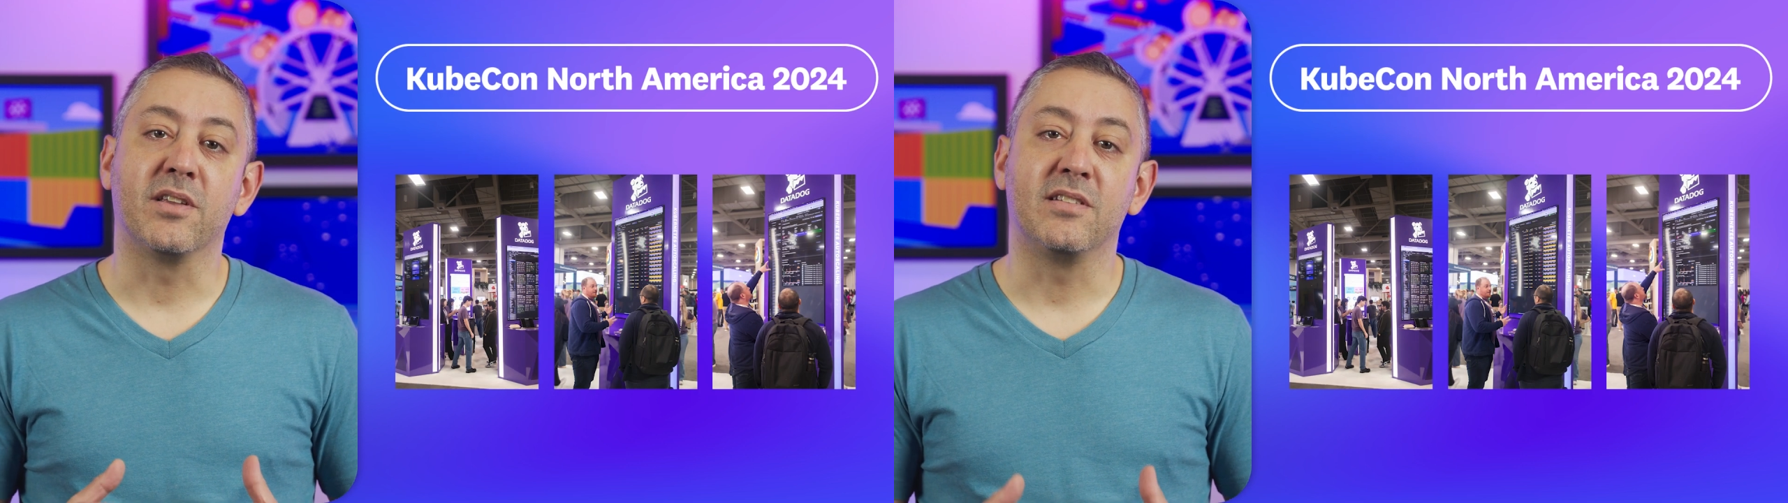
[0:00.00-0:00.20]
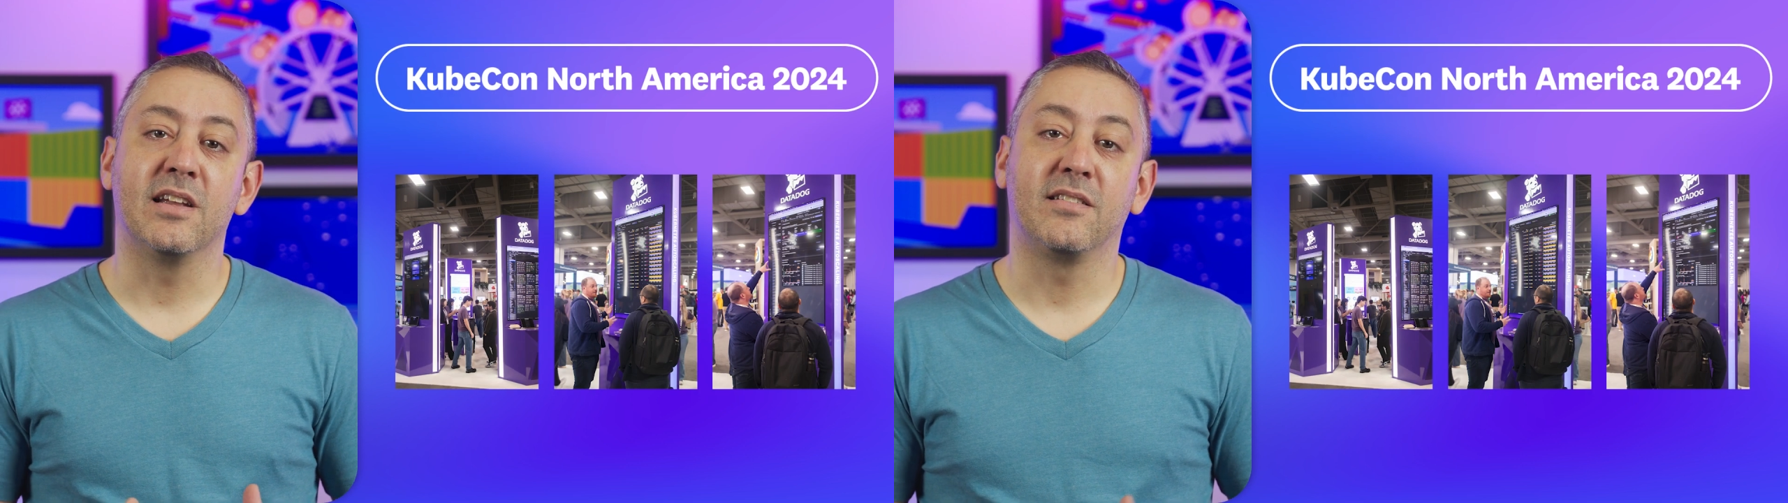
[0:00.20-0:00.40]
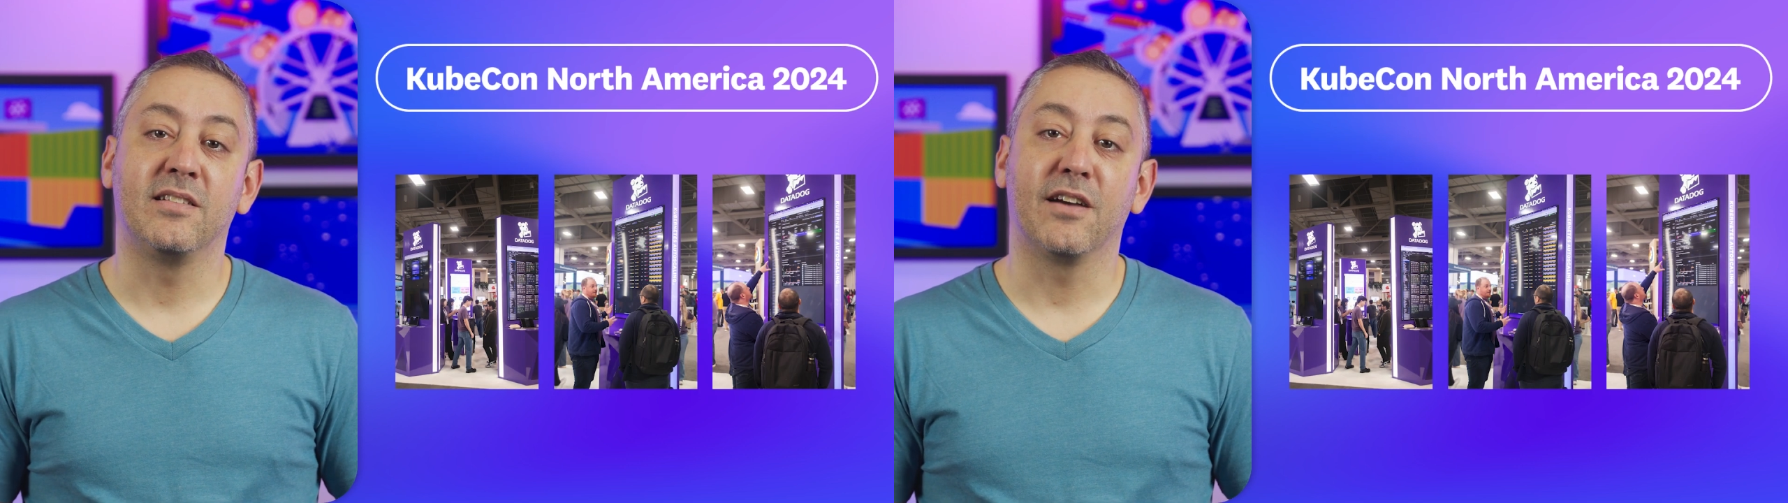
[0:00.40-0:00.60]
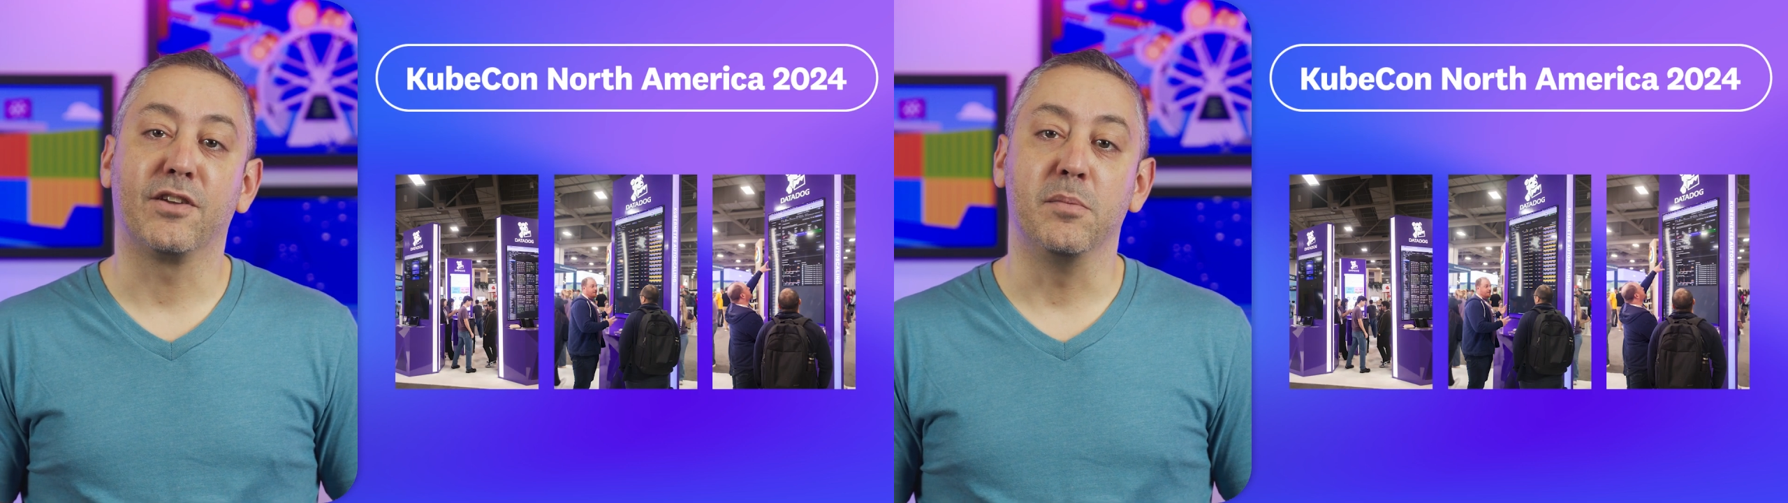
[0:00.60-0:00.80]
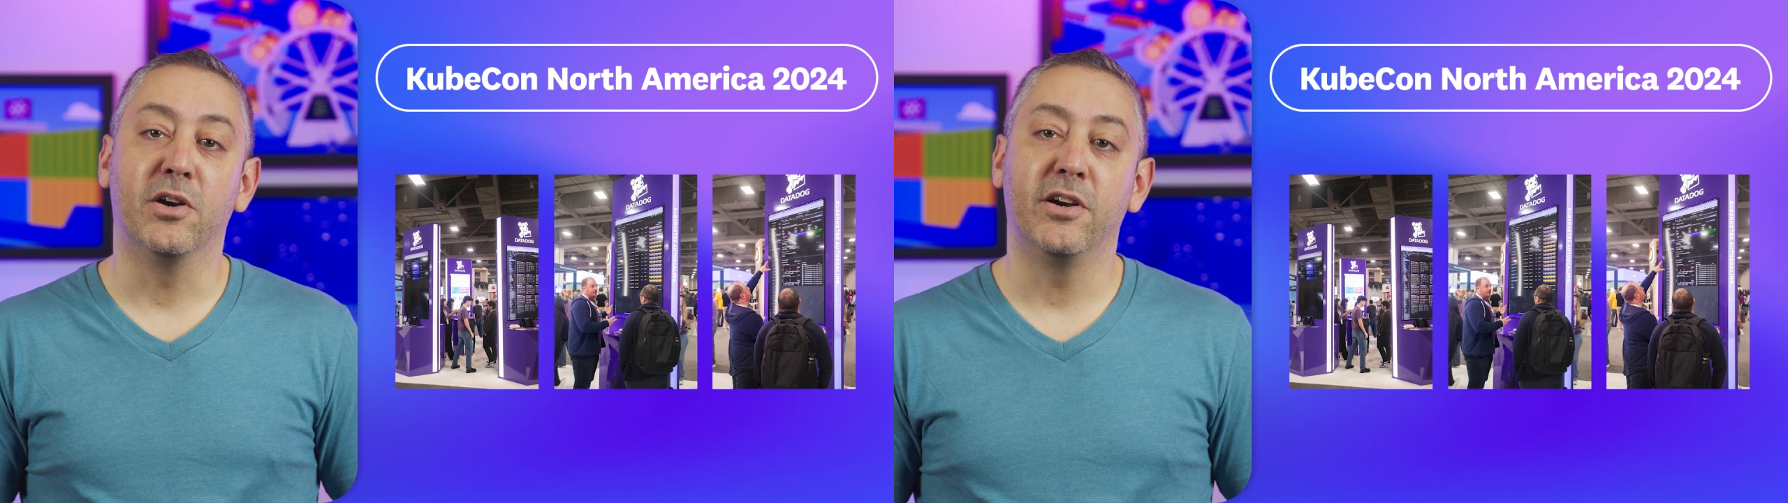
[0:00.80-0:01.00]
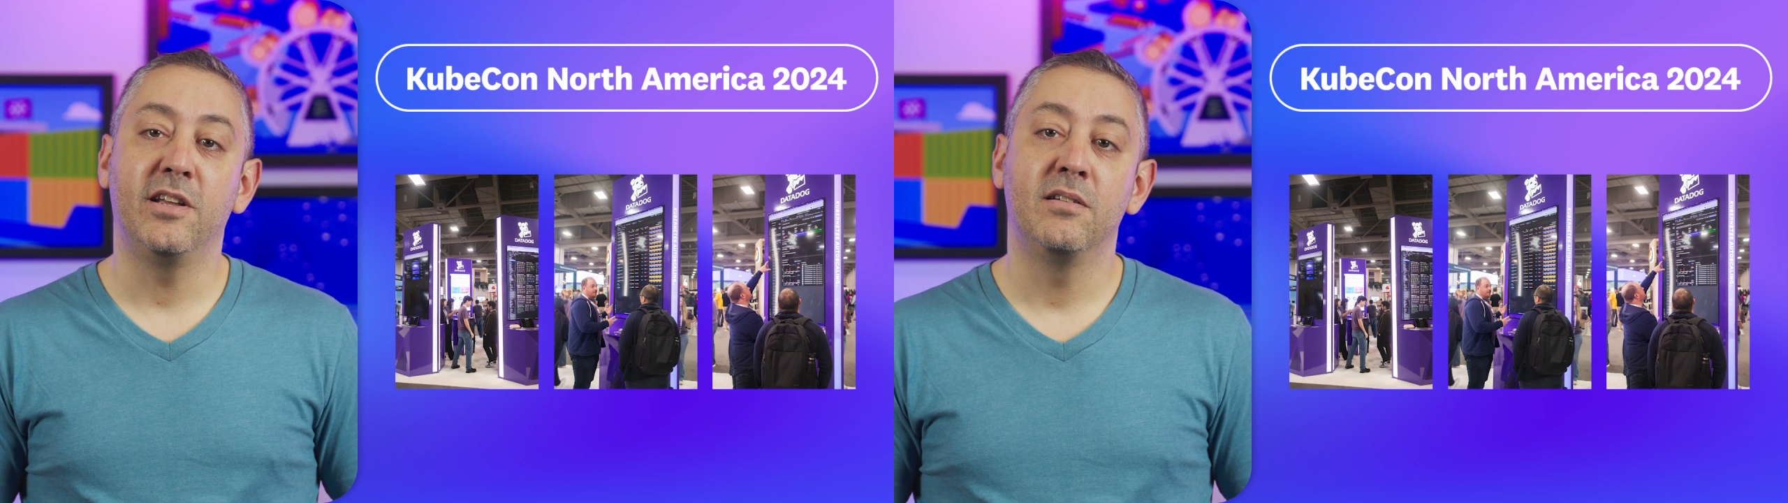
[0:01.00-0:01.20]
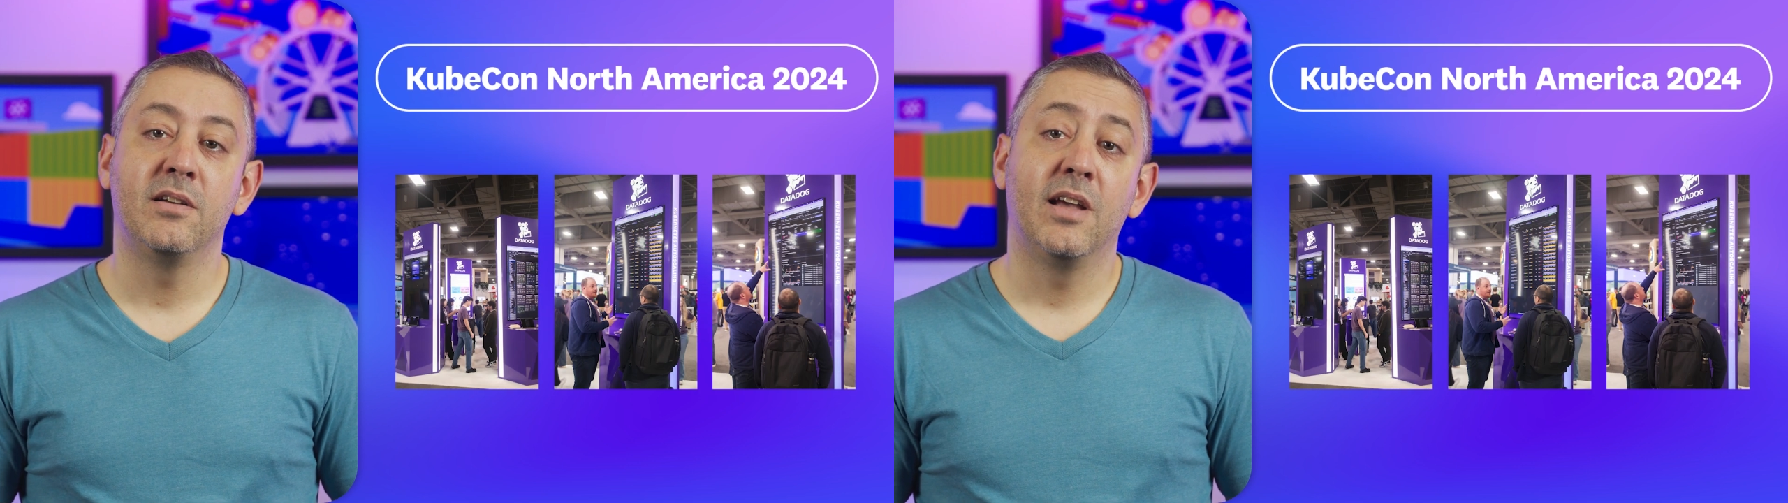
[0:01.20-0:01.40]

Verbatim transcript: CNCF community